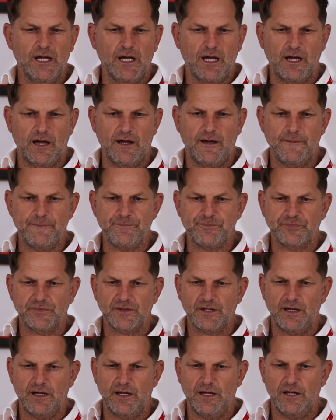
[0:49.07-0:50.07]

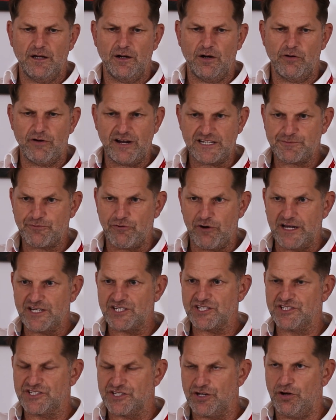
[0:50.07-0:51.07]
our
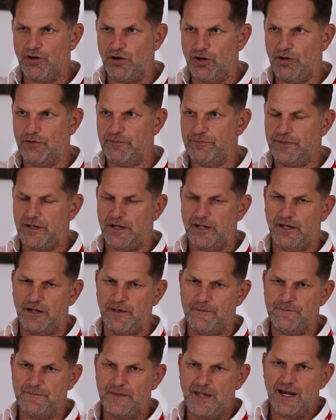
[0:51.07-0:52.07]
aspirations
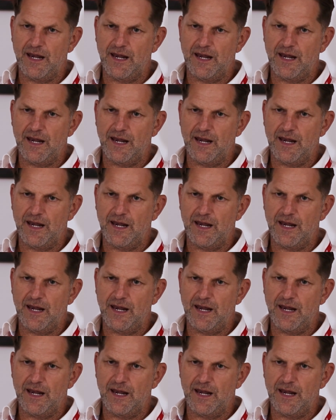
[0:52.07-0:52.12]
are,